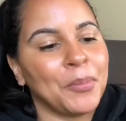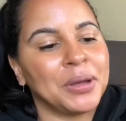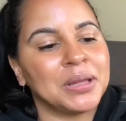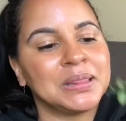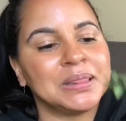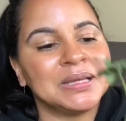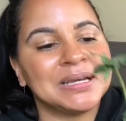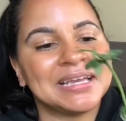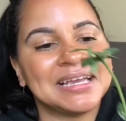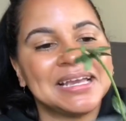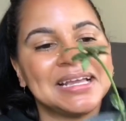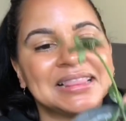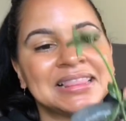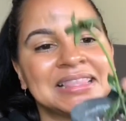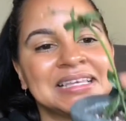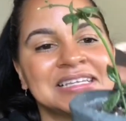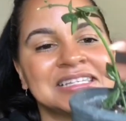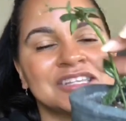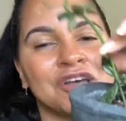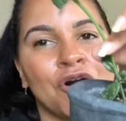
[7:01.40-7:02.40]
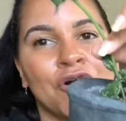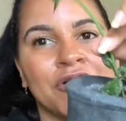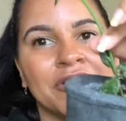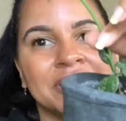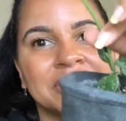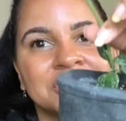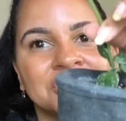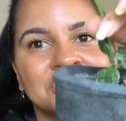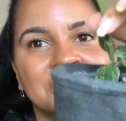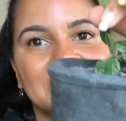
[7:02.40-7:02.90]
look at this
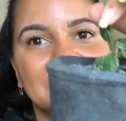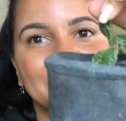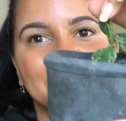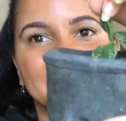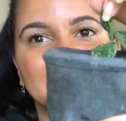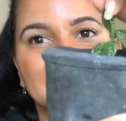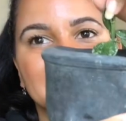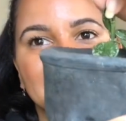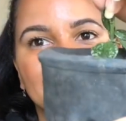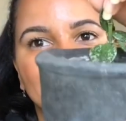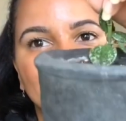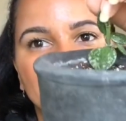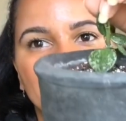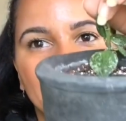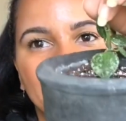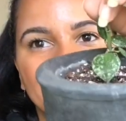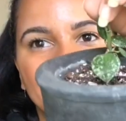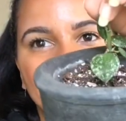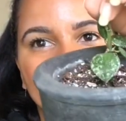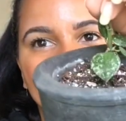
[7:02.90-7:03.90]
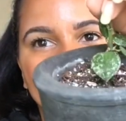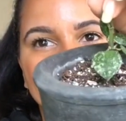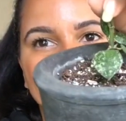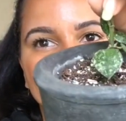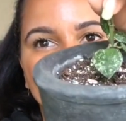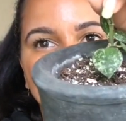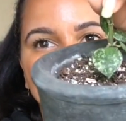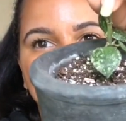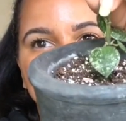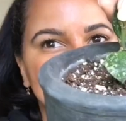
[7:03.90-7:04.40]
heart-shaped leaf down here.
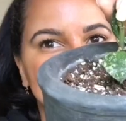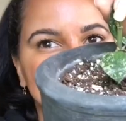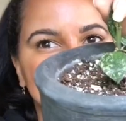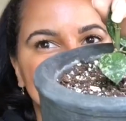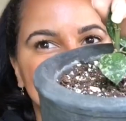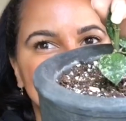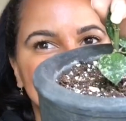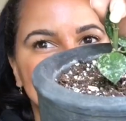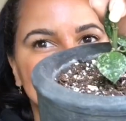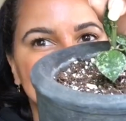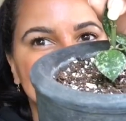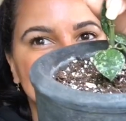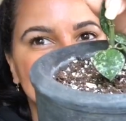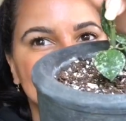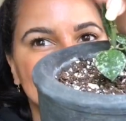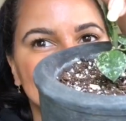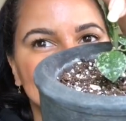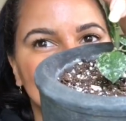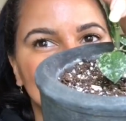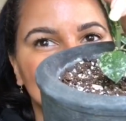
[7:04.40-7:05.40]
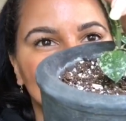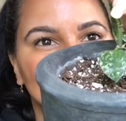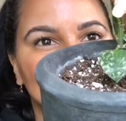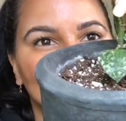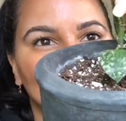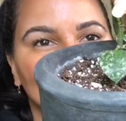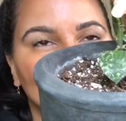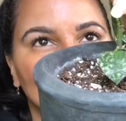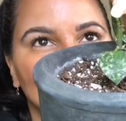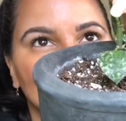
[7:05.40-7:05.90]
This is
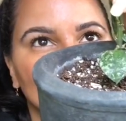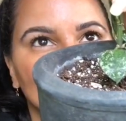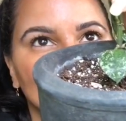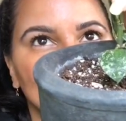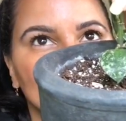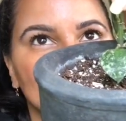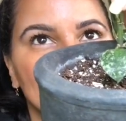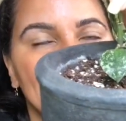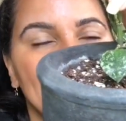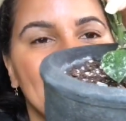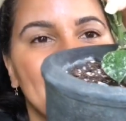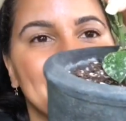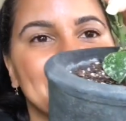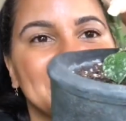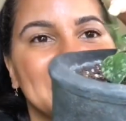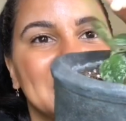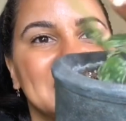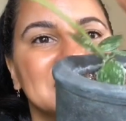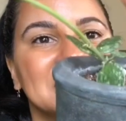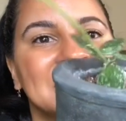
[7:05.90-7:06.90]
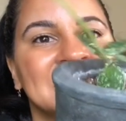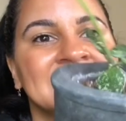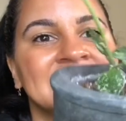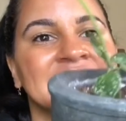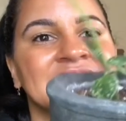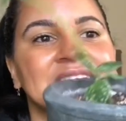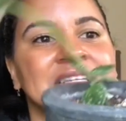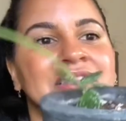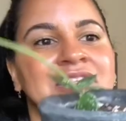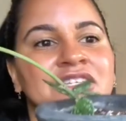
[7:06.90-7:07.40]
so cute, and I
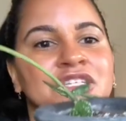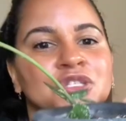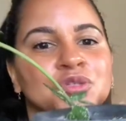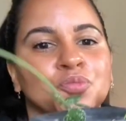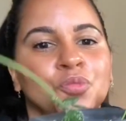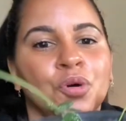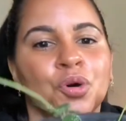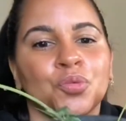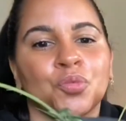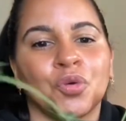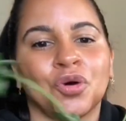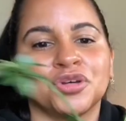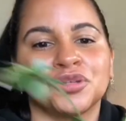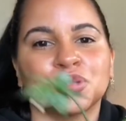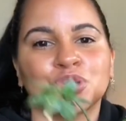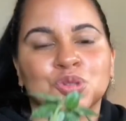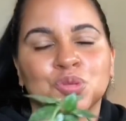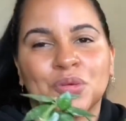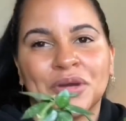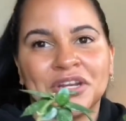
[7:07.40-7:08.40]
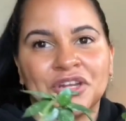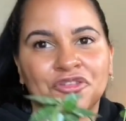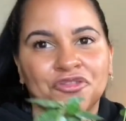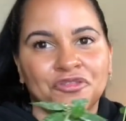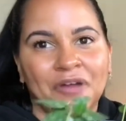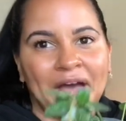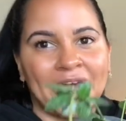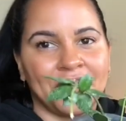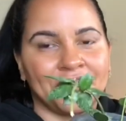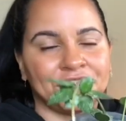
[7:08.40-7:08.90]
think this one was
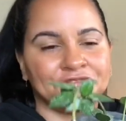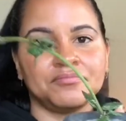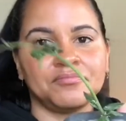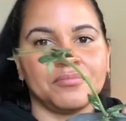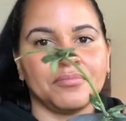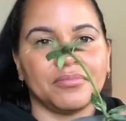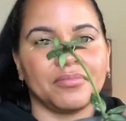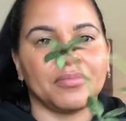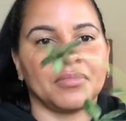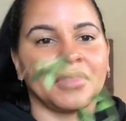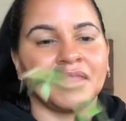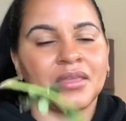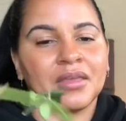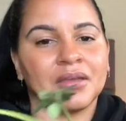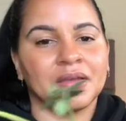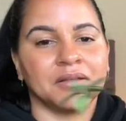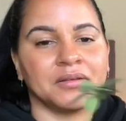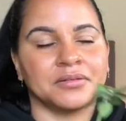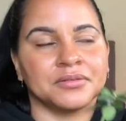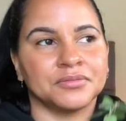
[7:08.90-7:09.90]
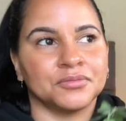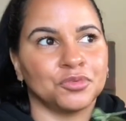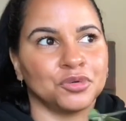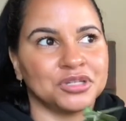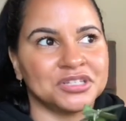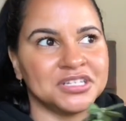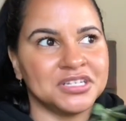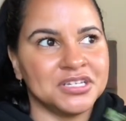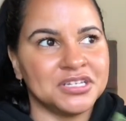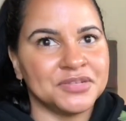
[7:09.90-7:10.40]
25.
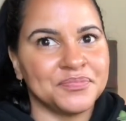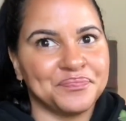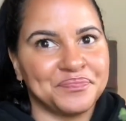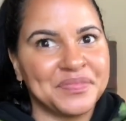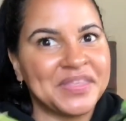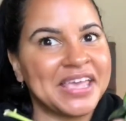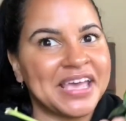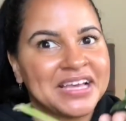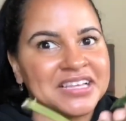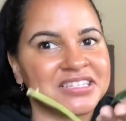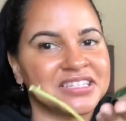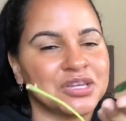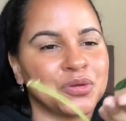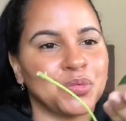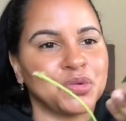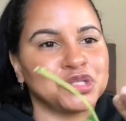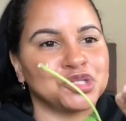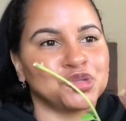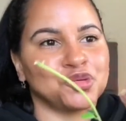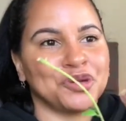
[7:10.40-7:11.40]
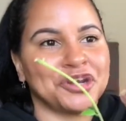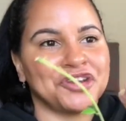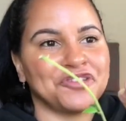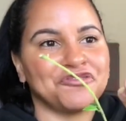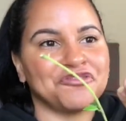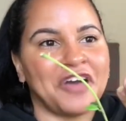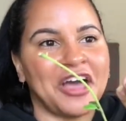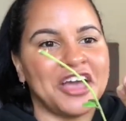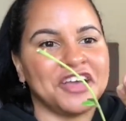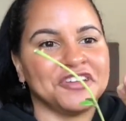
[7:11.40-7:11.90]
Was it? Yes, it was 25.